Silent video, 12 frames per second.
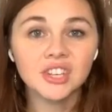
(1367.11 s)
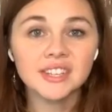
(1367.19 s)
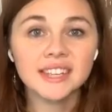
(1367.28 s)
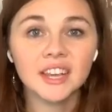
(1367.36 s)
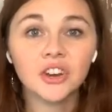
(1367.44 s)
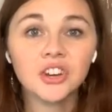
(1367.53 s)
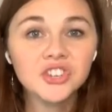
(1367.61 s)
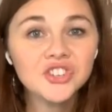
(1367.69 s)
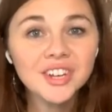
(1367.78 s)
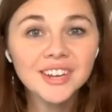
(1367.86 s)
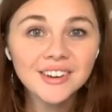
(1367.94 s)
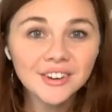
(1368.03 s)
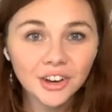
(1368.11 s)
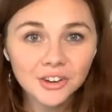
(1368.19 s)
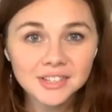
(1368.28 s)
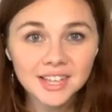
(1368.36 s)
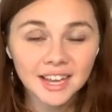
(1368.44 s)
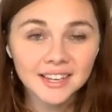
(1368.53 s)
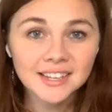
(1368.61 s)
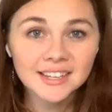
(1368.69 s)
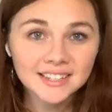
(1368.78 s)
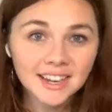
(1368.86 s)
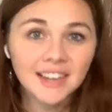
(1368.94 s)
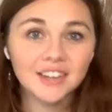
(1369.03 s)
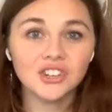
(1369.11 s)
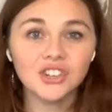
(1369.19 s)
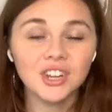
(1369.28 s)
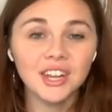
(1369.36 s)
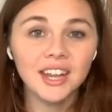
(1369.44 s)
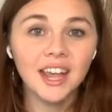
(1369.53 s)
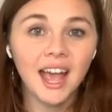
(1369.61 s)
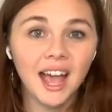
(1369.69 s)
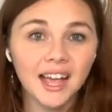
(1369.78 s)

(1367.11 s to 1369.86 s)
She is a Christian neuroscientist and she